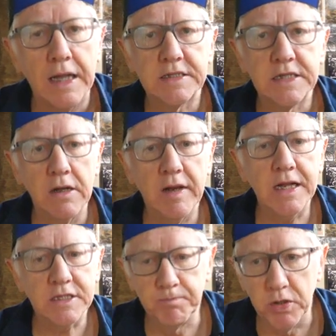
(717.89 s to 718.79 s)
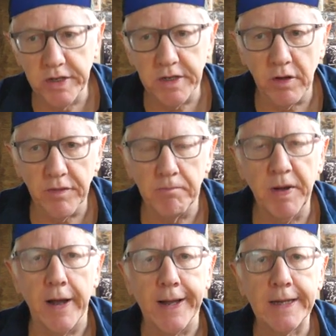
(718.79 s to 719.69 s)
So let's put it on the
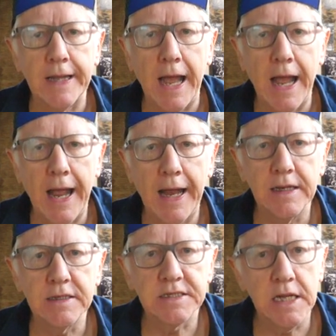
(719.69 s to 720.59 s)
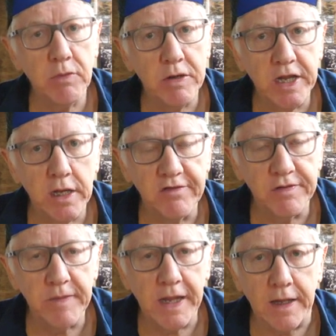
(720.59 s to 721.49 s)
bike and see where we go
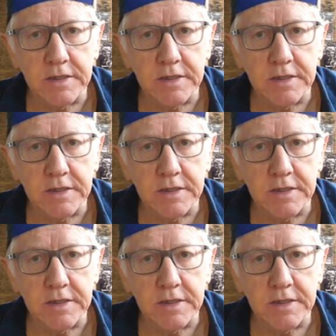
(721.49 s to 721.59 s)
from there.